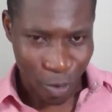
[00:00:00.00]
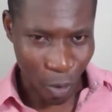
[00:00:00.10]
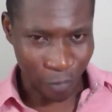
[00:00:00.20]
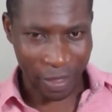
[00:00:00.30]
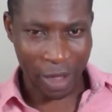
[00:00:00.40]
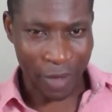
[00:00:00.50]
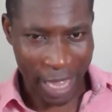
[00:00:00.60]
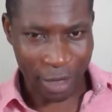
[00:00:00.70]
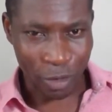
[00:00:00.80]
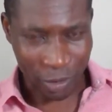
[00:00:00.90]
go down
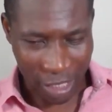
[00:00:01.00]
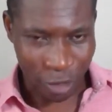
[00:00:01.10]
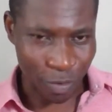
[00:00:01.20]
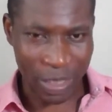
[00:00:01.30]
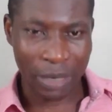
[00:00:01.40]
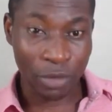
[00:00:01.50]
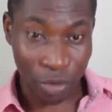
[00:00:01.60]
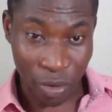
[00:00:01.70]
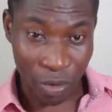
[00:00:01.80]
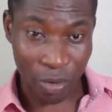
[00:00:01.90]
and you start to become
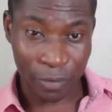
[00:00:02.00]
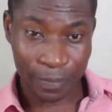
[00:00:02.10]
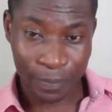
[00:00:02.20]
stronger.